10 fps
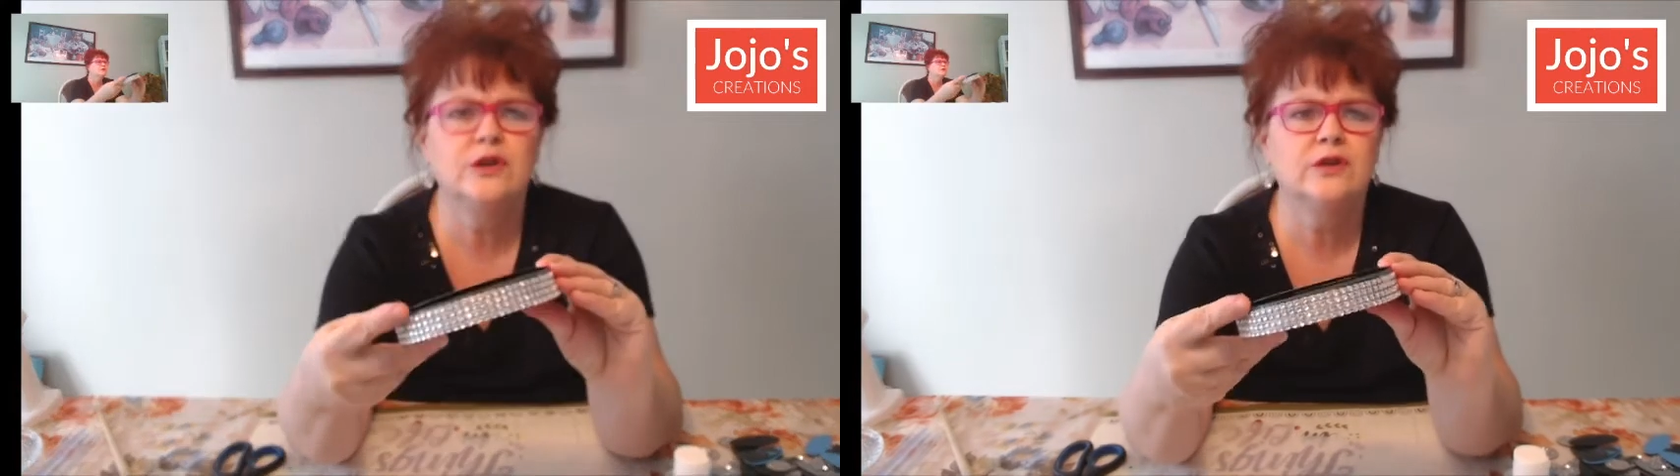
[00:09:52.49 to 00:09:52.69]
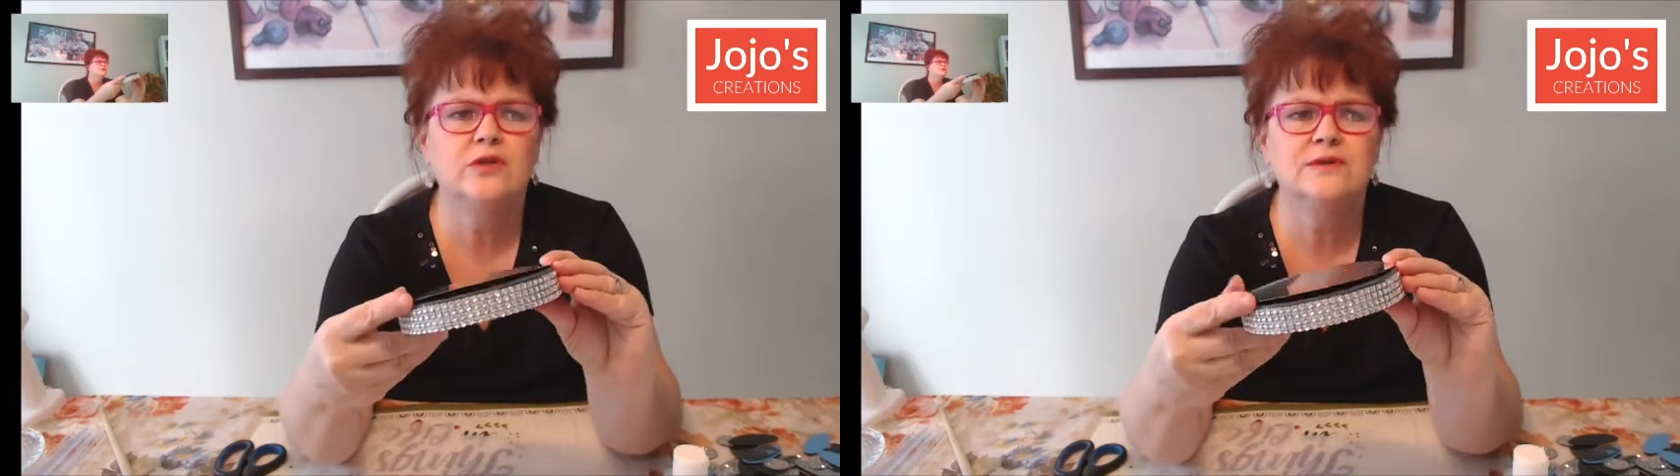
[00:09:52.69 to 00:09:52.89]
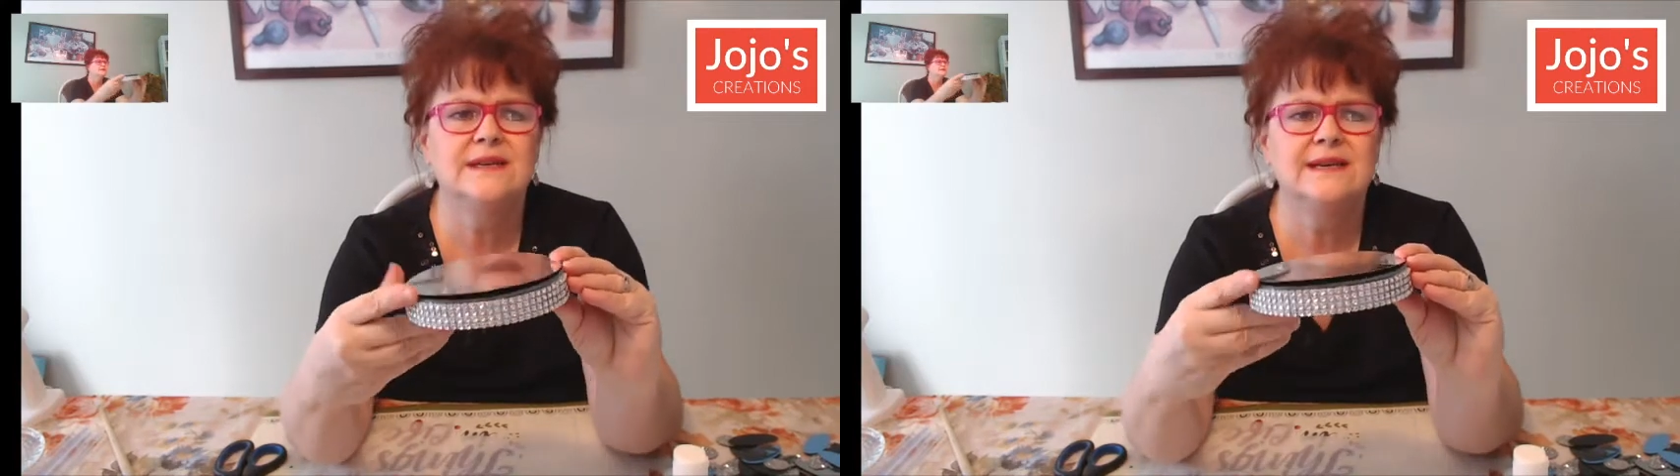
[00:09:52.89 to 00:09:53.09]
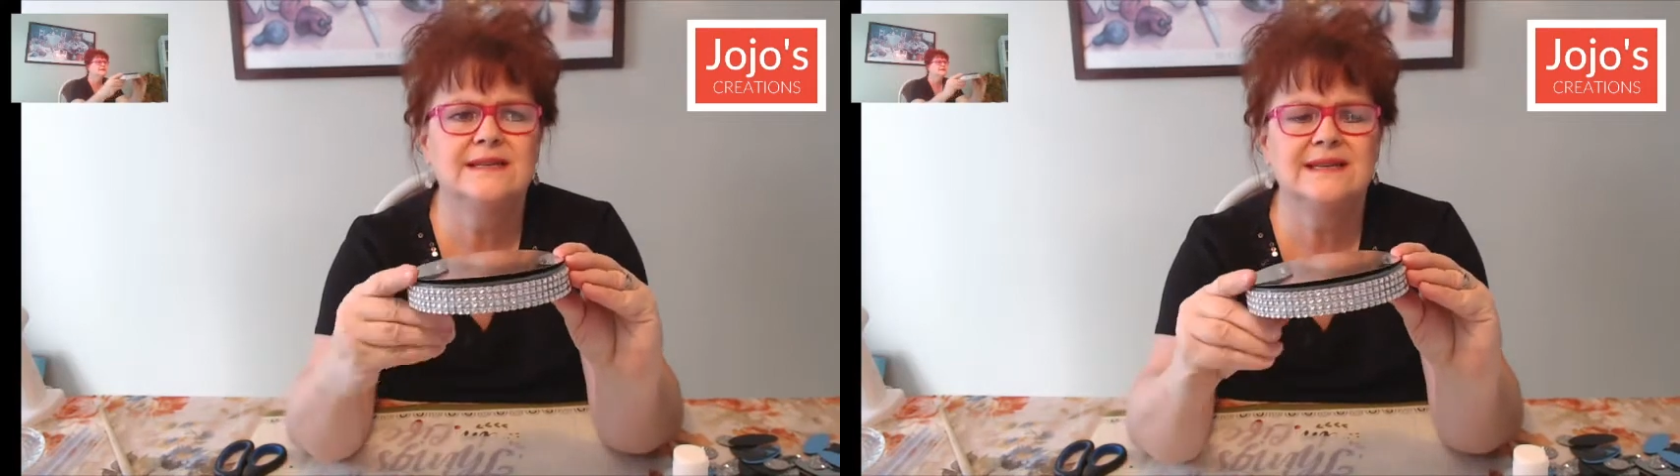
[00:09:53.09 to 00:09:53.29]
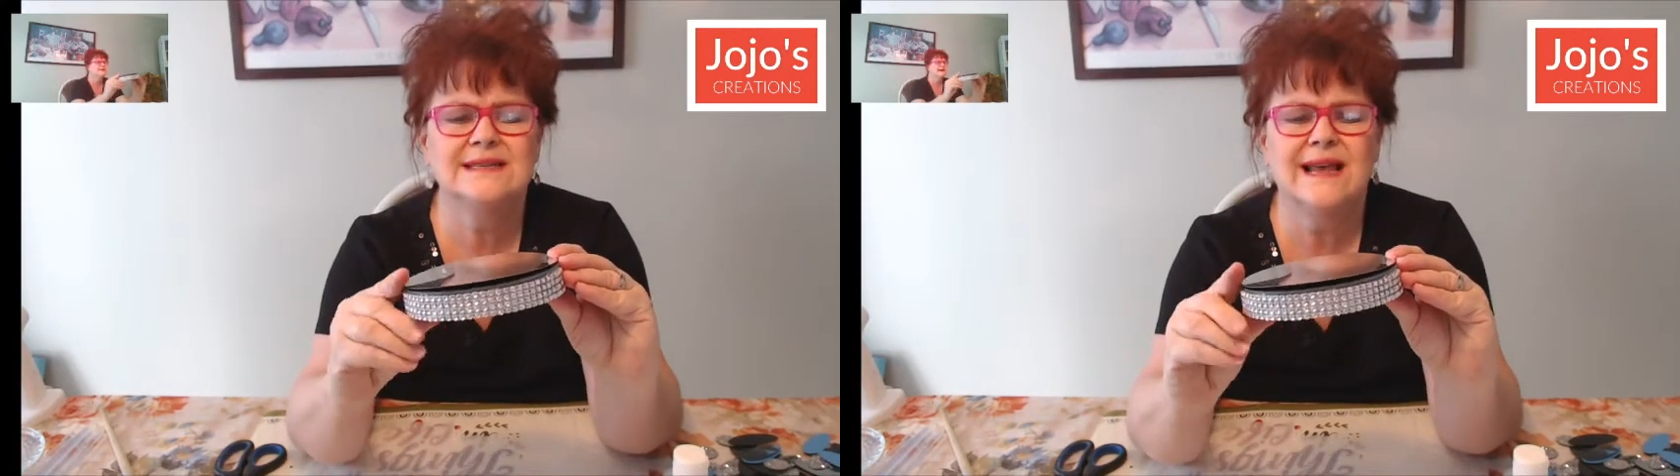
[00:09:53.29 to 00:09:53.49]
You could use the
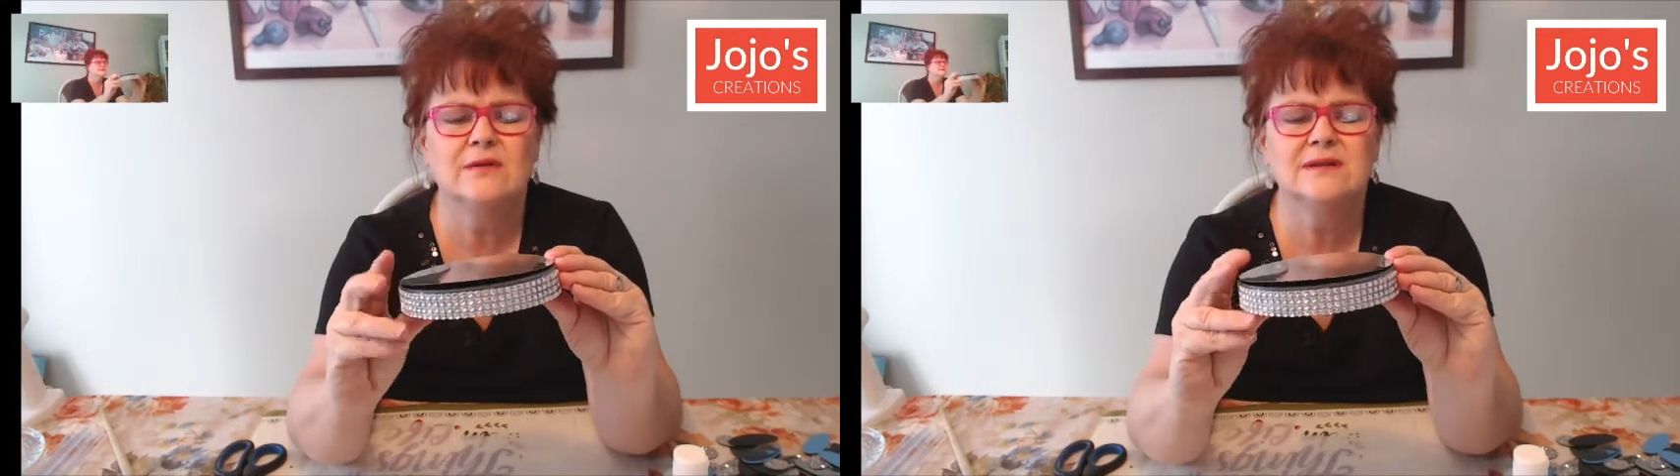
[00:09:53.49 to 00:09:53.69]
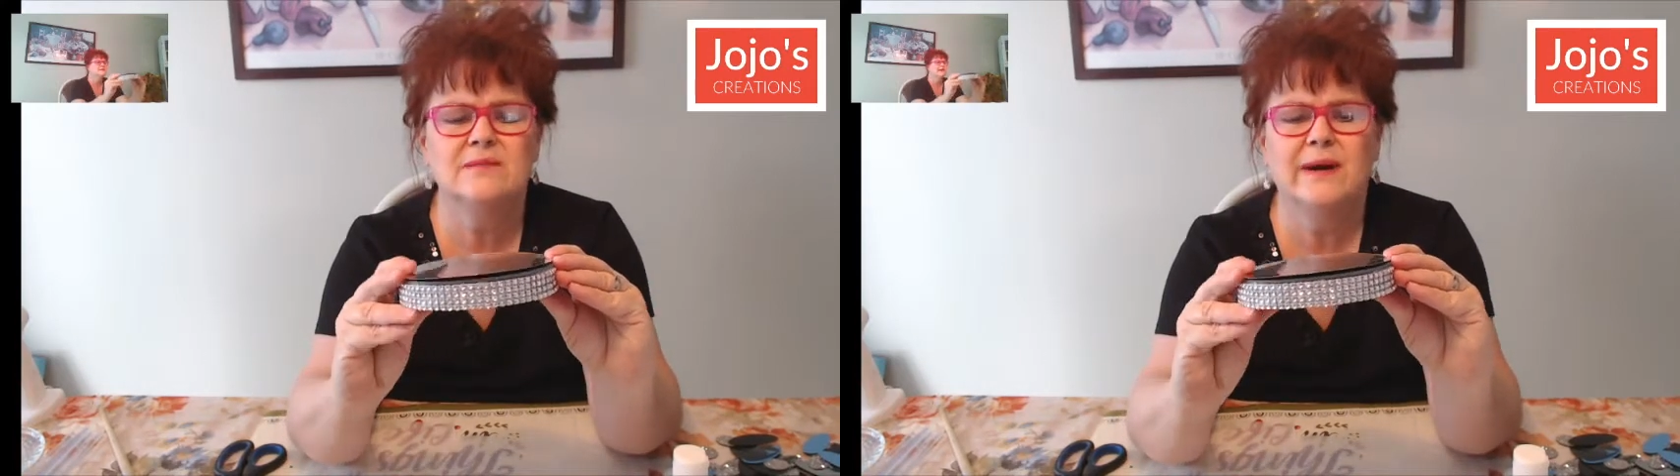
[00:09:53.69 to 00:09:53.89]
6000,